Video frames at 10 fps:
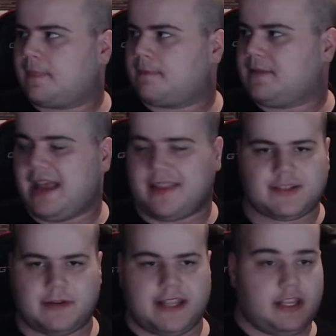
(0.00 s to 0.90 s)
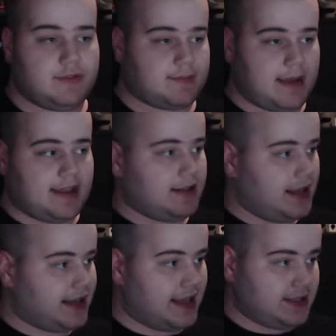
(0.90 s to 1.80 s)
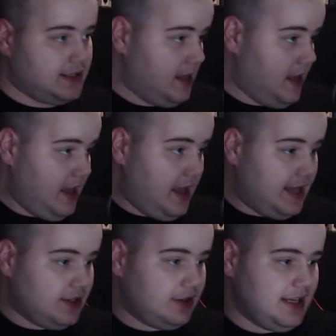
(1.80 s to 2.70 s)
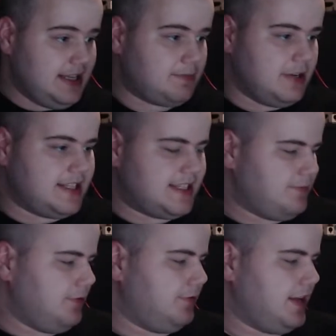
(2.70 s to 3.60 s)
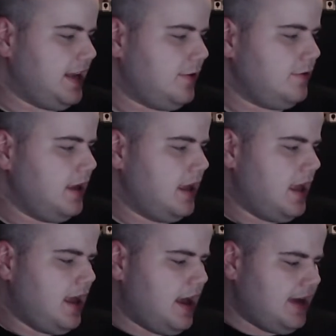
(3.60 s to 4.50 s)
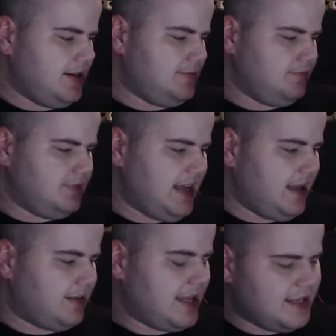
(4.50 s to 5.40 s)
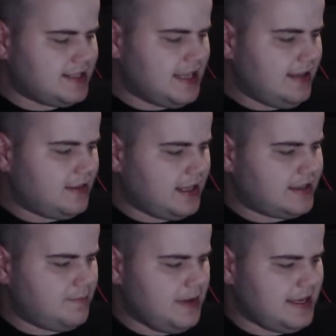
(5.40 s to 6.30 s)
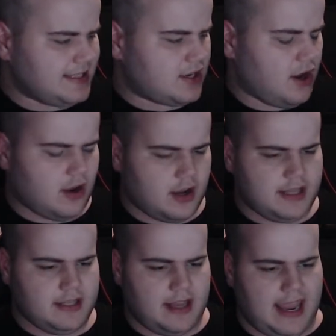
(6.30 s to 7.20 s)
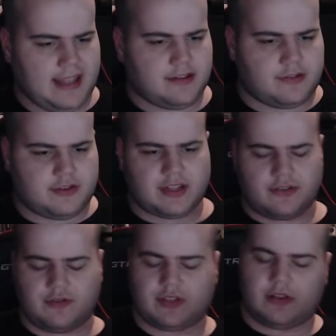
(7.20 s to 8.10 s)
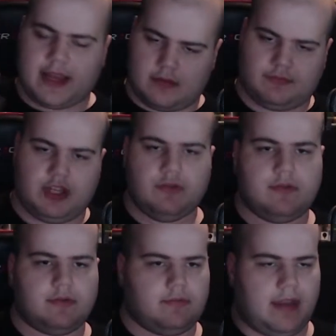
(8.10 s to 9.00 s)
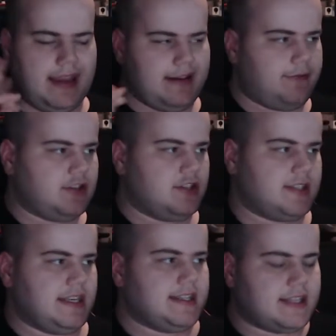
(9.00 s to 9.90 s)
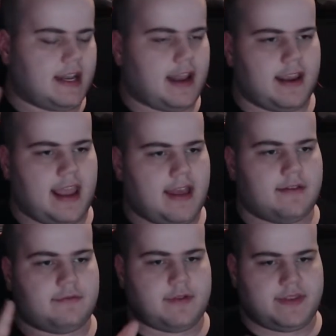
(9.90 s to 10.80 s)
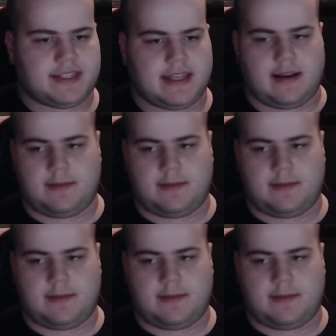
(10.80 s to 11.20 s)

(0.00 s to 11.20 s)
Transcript: Yeah, that's what I use, man. Like that's all it is. Pretty simple video. Yeah, like I said, like the biggest con, and there's like 2 inefficiencies that I have with this setup.